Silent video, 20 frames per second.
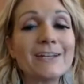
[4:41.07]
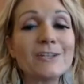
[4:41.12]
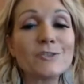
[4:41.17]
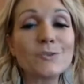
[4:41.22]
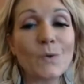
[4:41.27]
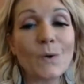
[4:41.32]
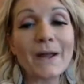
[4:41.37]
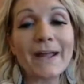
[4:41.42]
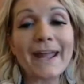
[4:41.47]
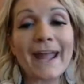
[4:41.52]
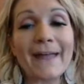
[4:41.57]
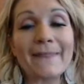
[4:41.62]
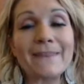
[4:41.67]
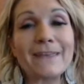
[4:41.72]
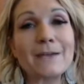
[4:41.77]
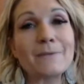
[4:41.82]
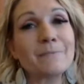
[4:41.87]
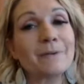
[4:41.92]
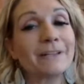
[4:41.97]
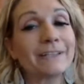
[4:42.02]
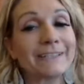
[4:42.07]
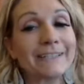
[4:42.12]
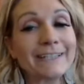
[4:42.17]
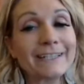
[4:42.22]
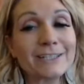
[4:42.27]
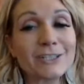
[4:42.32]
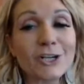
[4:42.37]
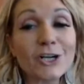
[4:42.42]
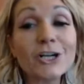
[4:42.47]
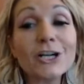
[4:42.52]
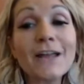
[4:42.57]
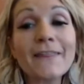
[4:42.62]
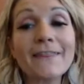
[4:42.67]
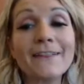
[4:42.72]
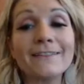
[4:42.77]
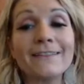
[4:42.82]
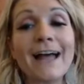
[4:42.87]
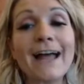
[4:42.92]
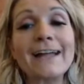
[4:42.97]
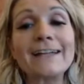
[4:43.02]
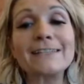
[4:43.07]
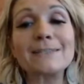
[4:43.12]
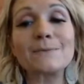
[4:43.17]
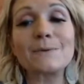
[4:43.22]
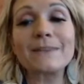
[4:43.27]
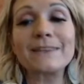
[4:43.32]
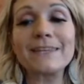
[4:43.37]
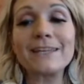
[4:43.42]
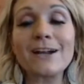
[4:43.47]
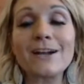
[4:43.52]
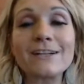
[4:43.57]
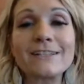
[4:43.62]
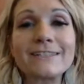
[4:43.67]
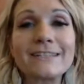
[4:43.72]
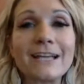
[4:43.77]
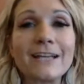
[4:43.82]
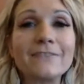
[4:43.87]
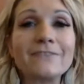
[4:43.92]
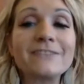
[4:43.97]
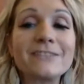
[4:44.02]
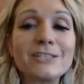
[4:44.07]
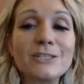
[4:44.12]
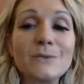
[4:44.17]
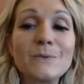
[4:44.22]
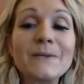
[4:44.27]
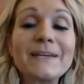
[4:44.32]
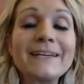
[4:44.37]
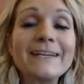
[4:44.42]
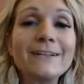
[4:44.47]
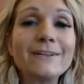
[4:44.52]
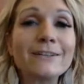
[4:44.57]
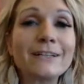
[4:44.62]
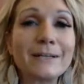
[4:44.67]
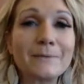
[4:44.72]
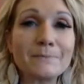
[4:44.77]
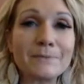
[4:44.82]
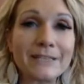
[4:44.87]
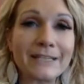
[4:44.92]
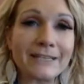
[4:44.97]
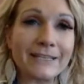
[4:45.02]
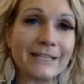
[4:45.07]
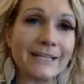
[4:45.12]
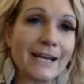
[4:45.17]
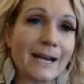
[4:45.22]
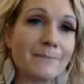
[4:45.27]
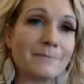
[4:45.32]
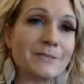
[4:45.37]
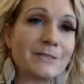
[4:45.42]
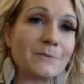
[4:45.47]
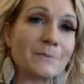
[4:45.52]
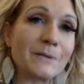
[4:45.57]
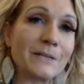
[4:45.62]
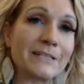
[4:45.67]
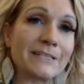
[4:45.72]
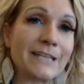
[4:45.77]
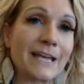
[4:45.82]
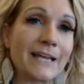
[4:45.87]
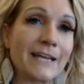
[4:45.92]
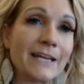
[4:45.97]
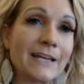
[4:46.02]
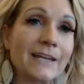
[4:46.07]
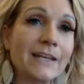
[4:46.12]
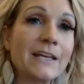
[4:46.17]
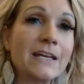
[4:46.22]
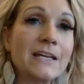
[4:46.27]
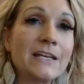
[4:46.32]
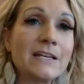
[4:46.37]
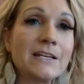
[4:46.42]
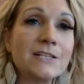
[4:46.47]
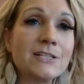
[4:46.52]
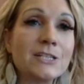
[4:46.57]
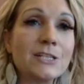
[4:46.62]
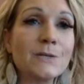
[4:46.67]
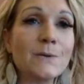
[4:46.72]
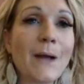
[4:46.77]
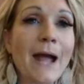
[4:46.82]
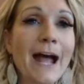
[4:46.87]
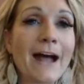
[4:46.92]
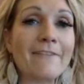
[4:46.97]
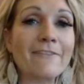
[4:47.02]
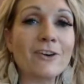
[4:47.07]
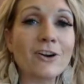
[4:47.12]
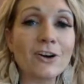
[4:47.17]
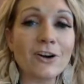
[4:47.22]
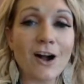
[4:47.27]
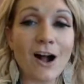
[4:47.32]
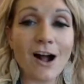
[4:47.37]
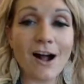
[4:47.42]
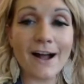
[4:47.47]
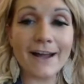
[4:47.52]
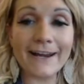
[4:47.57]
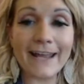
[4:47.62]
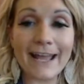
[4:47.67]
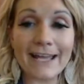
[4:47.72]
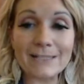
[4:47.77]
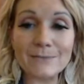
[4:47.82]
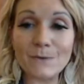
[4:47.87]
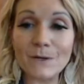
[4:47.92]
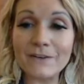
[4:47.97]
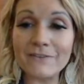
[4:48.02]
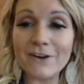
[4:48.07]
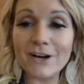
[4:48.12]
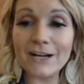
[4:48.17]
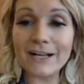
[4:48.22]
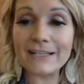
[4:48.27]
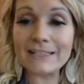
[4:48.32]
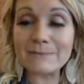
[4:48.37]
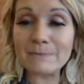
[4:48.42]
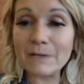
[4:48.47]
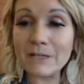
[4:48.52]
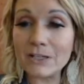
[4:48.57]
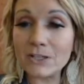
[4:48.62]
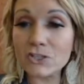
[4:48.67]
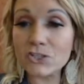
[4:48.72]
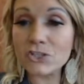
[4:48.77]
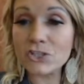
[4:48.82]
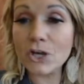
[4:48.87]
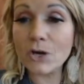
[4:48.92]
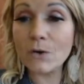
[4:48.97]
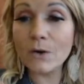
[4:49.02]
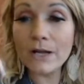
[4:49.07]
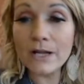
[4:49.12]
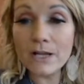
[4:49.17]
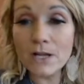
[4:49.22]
joy, and the ability to turn on the lights within ourselves to heal completely. And I'm super excited to have her on as one of our guest speakers. So